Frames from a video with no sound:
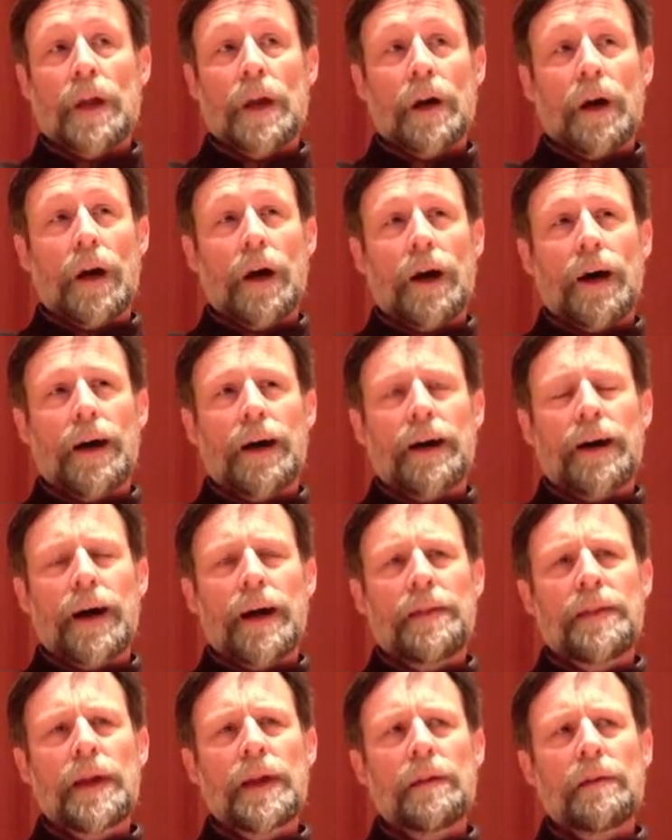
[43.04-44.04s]
I
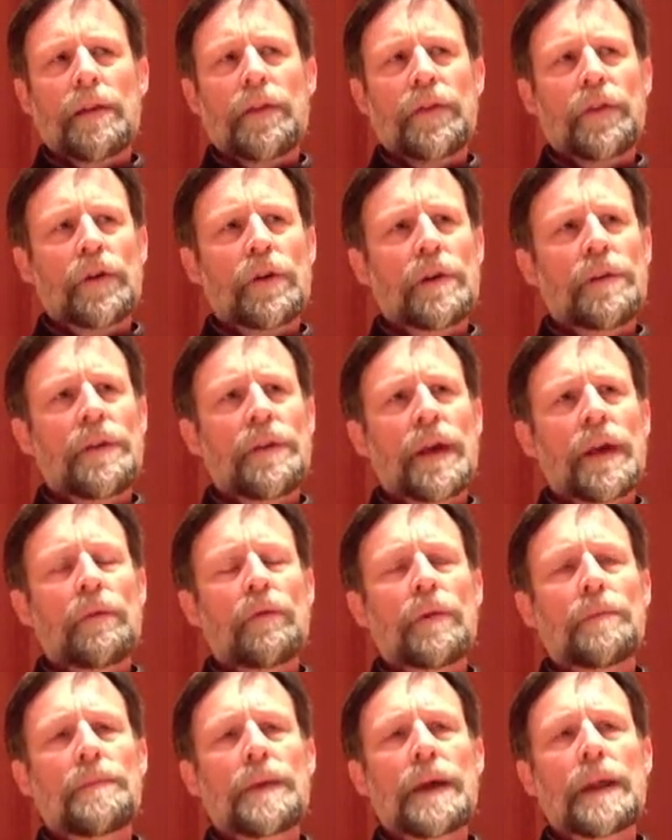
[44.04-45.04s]
think the third thing
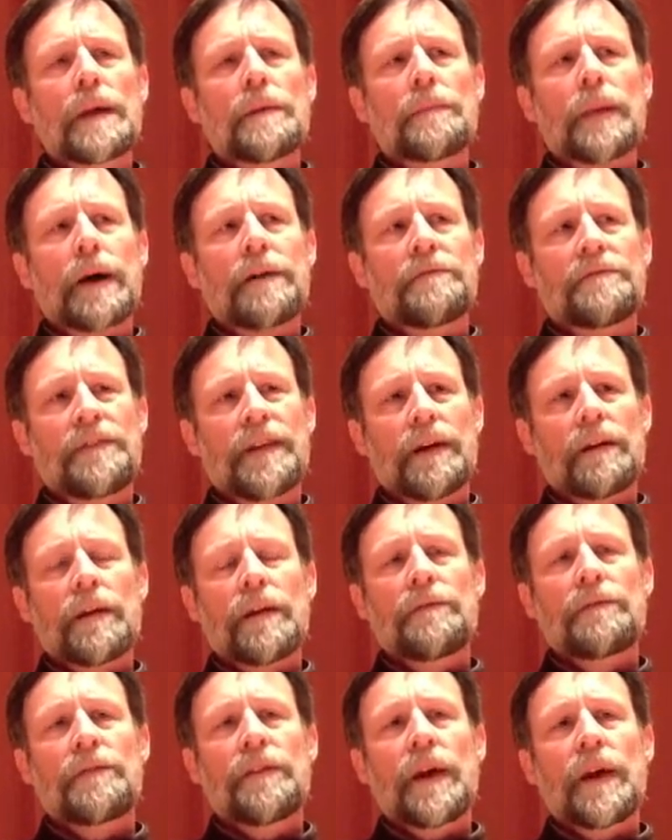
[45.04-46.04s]
would be that my very
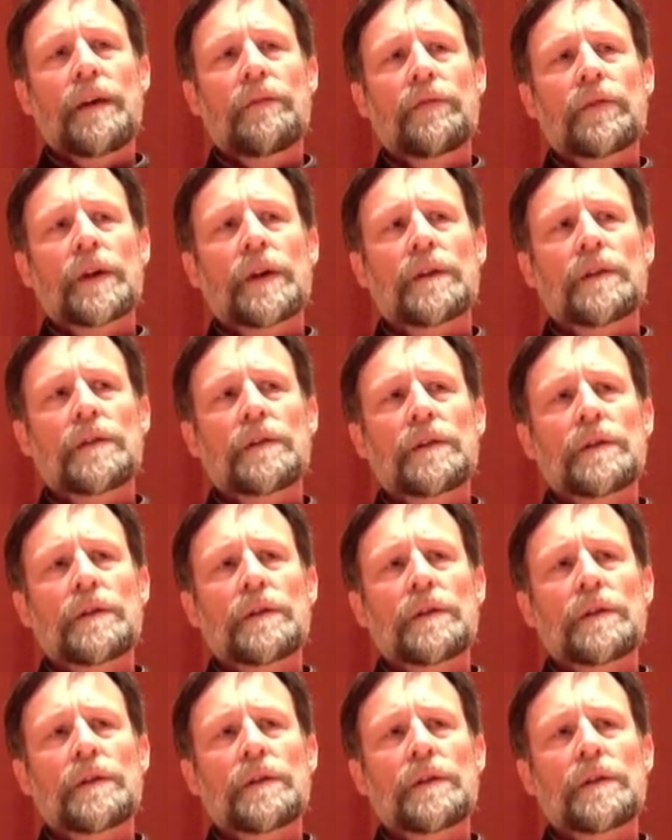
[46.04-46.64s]
favorite